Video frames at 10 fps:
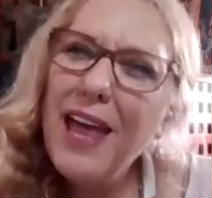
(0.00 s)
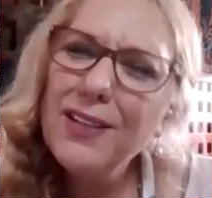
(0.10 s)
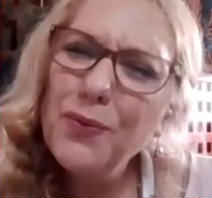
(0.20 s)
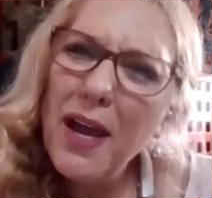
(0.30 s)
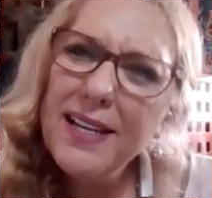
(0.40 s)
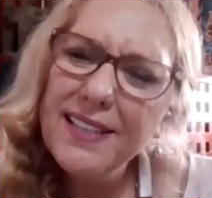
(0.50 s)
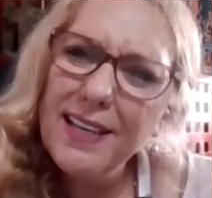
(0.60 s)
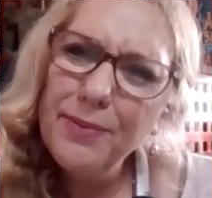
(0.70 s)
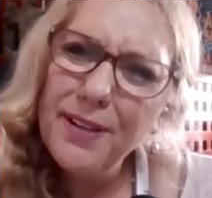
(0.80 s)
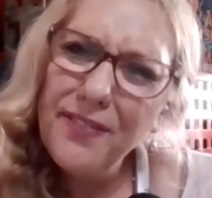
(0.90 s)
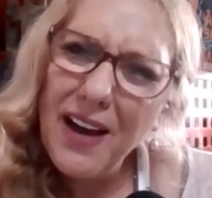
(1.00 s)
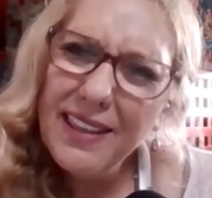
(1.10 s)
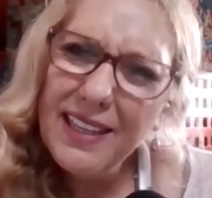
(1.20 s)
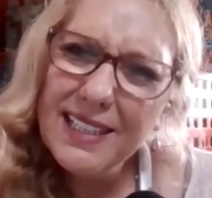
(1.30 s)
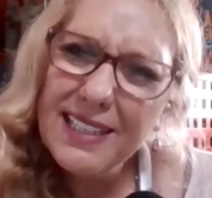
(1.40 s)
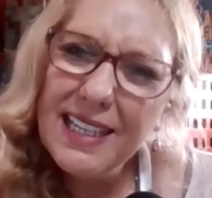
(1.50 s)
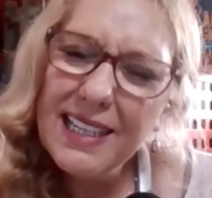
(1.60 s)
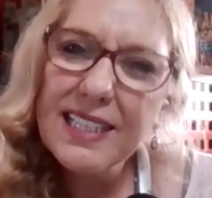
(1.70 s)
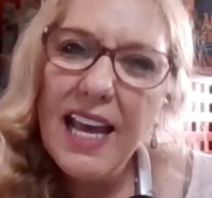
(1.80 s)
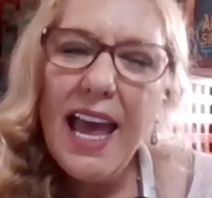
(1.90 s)
why I simplify these
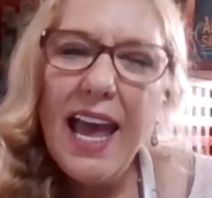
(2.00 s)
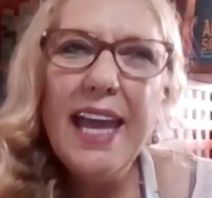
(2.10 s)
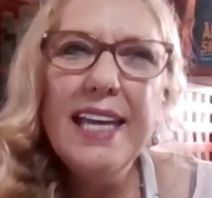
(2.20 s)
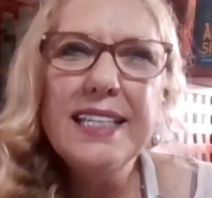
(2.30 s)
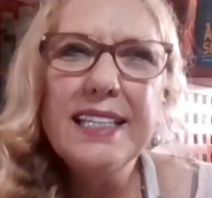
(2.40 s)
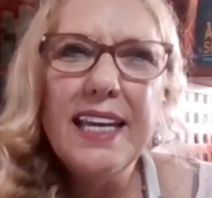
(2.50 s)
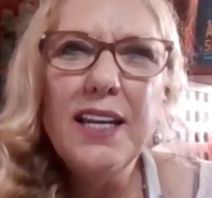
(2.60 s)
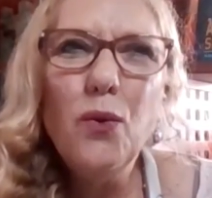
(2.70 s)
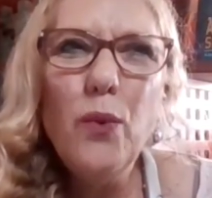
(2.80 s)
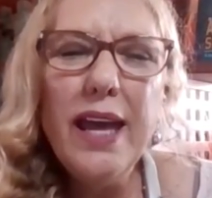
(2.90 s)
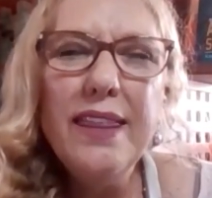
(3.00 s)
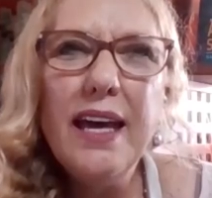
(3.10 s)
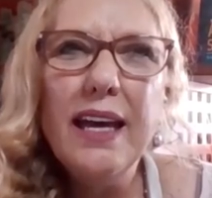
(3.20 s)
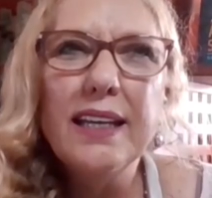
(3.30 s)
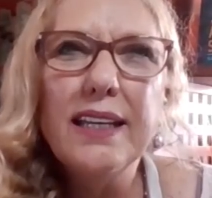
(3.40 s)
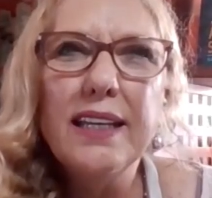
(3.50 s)
things in a way that,